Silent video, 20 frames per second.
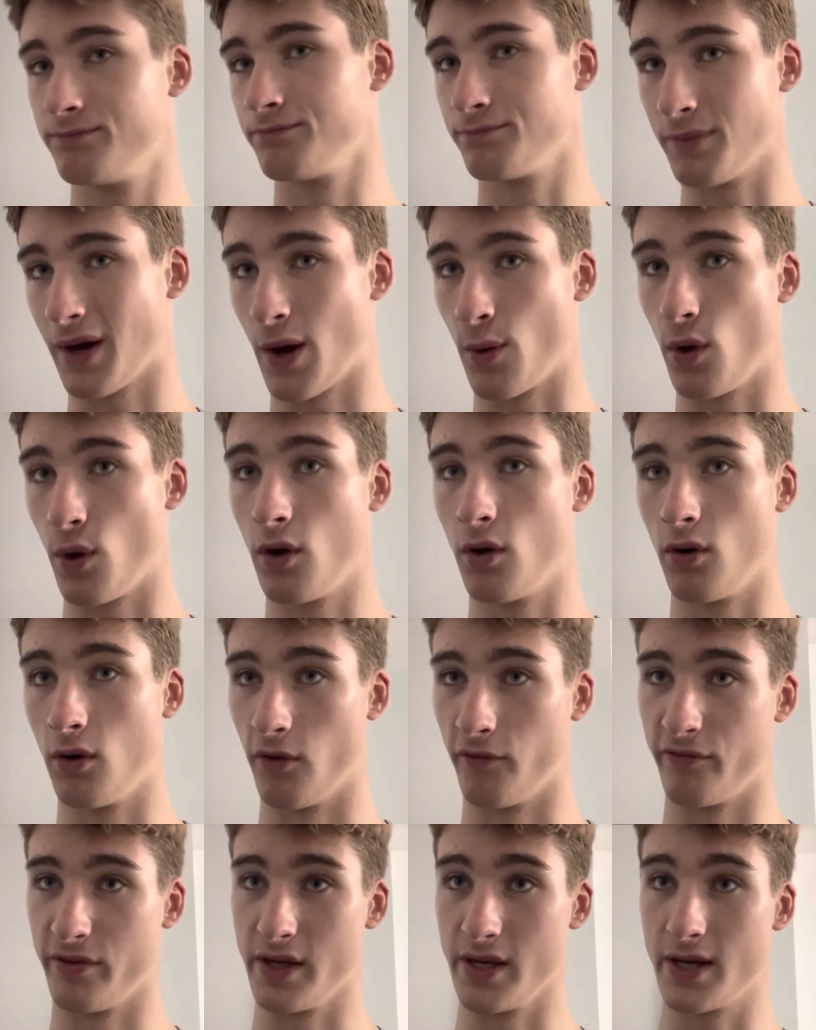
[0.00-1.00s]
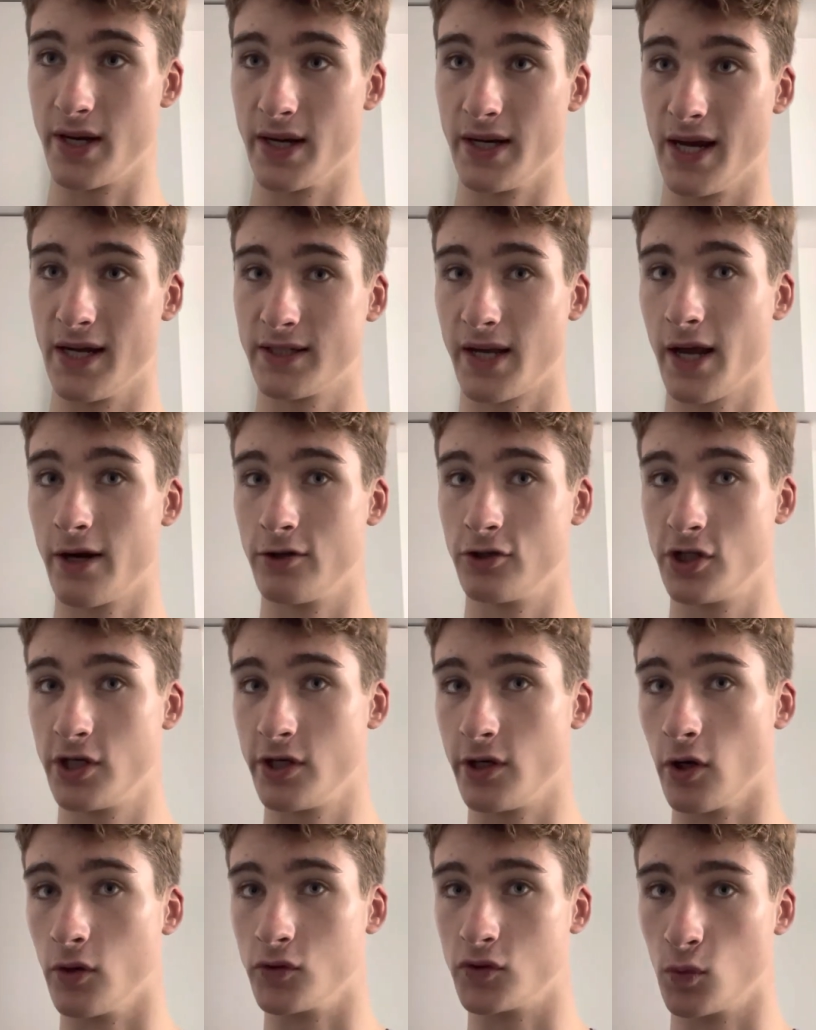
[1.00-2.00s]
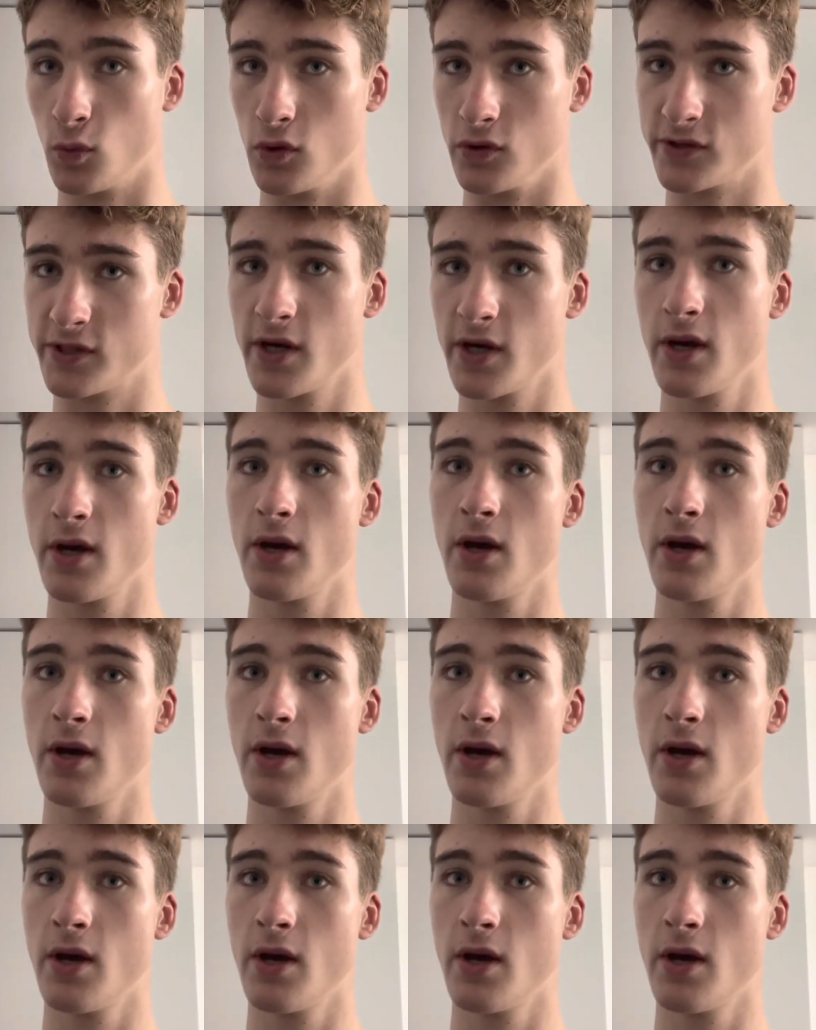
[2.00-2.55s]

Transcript: power of the kinetic energy goes towards